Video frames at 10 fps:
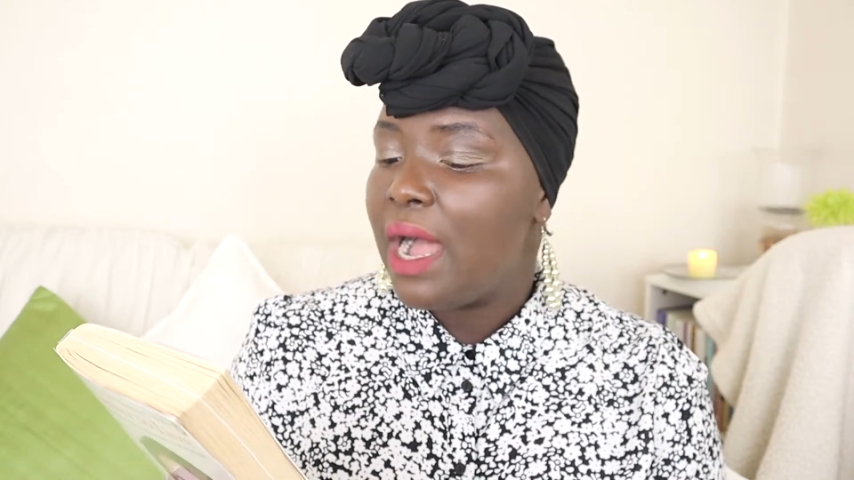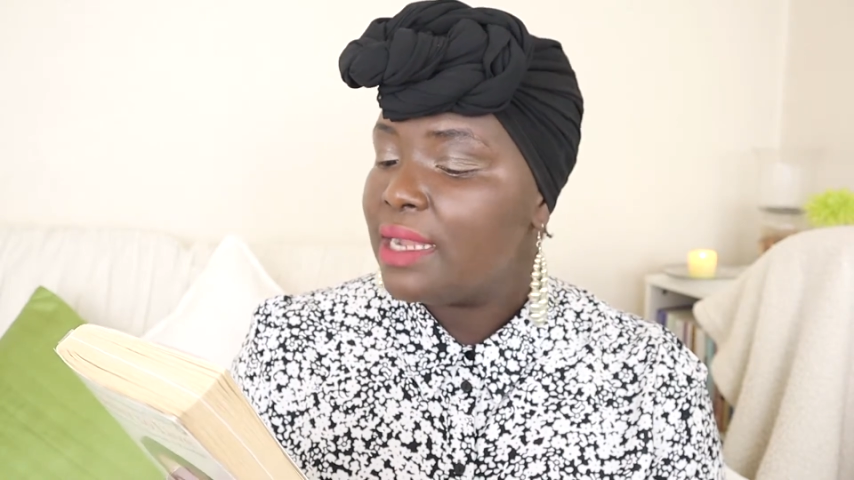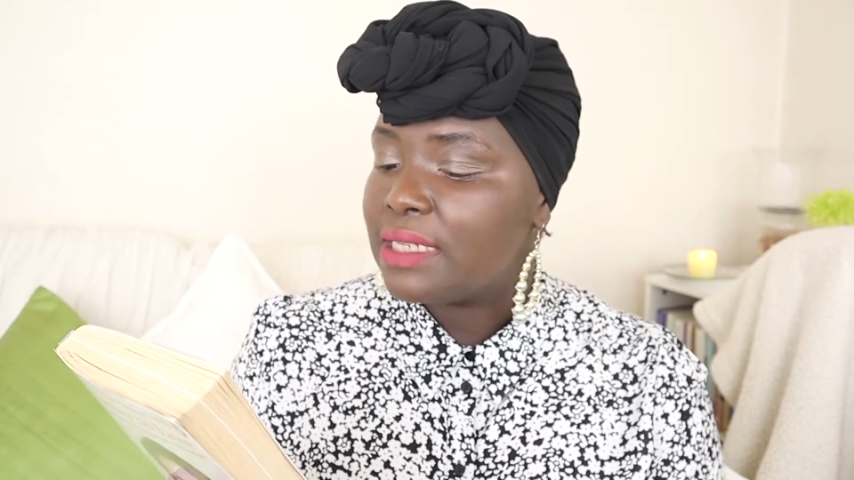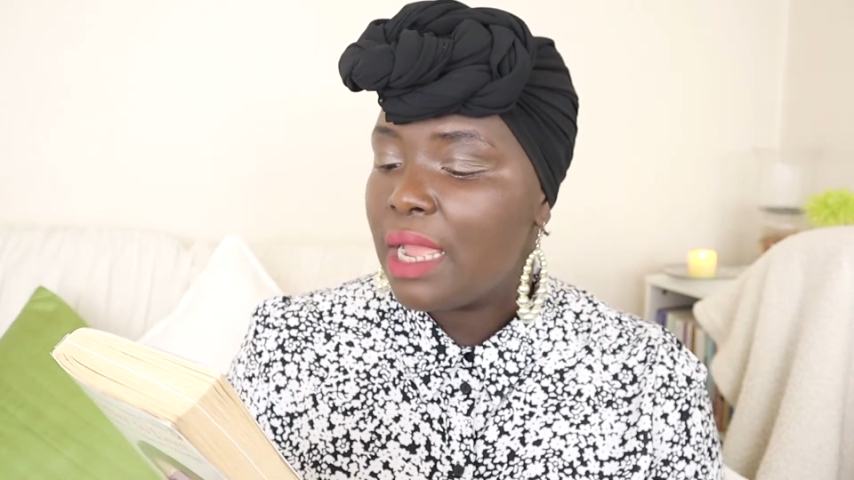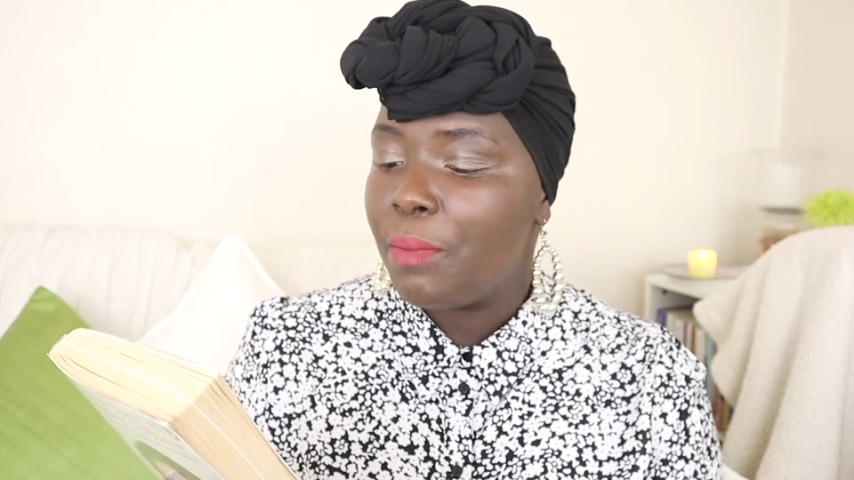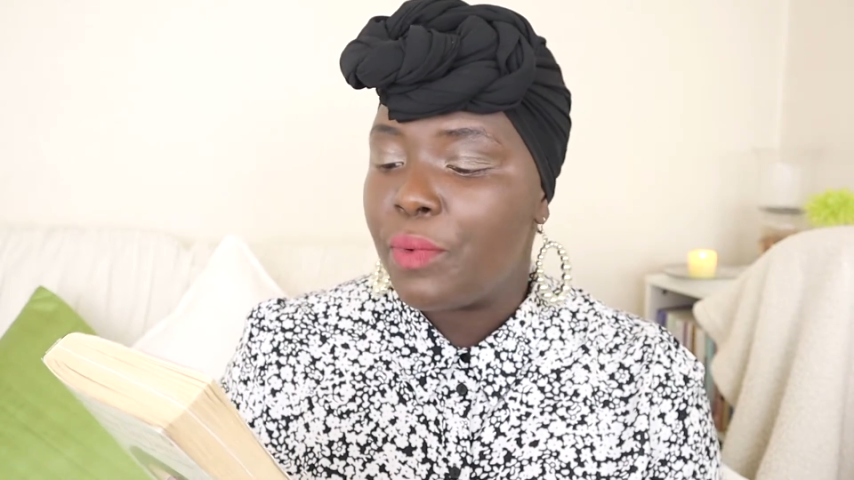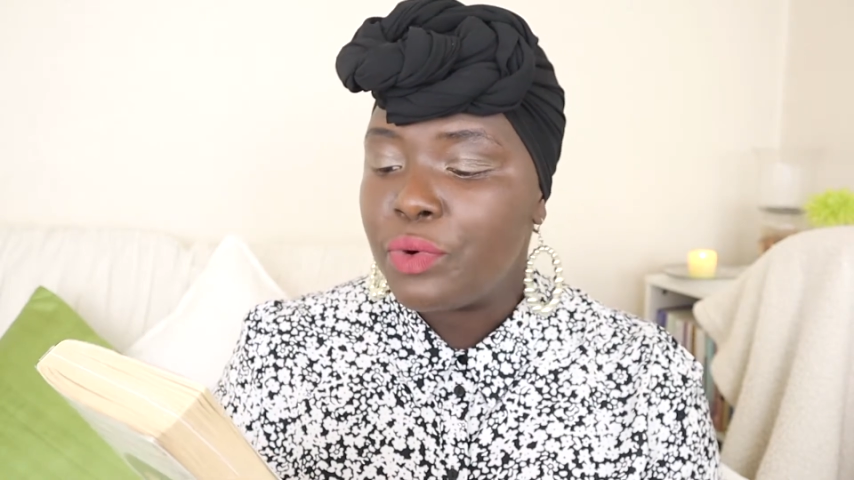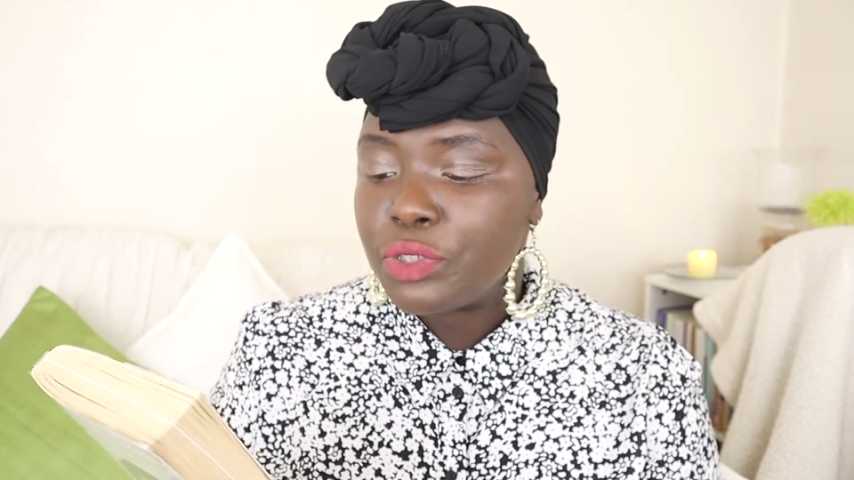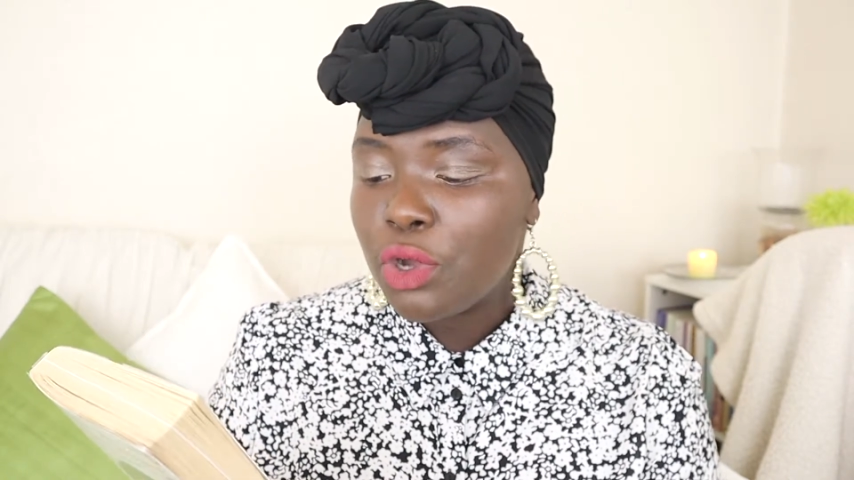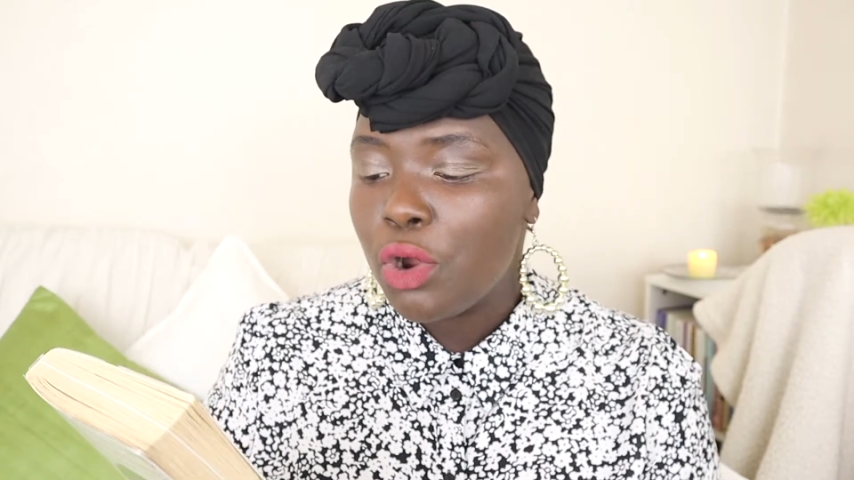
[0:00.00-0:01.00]
under a
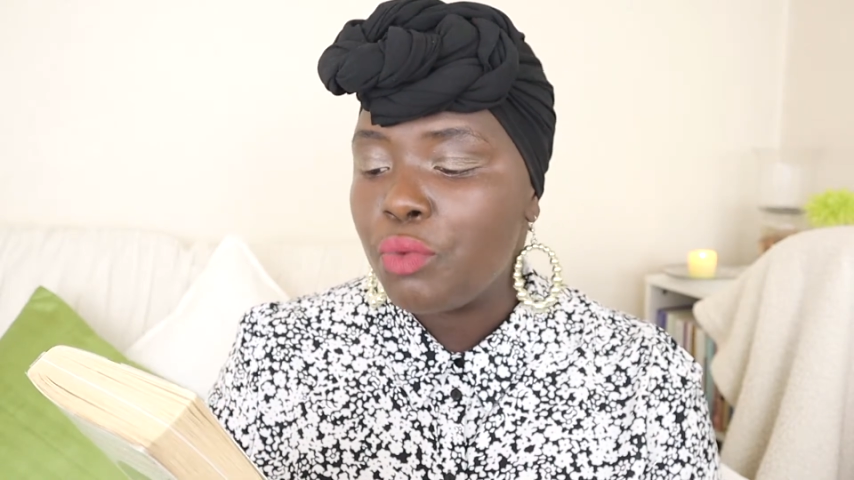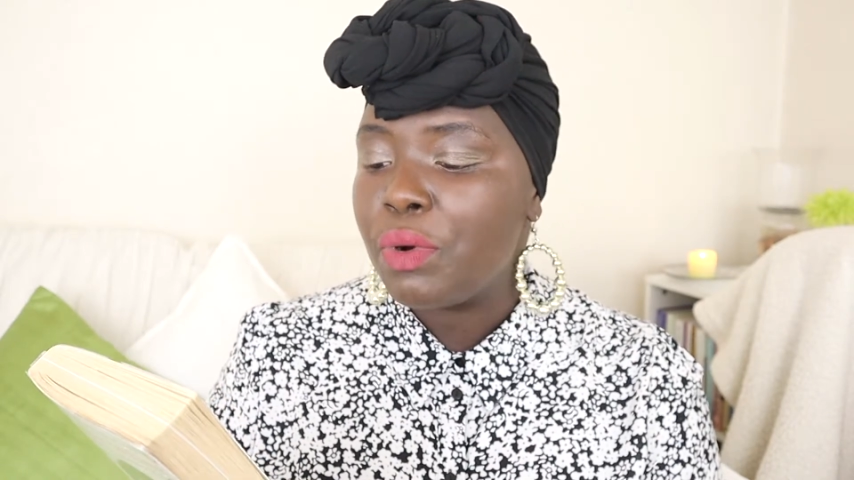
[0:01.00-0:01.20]
brutal,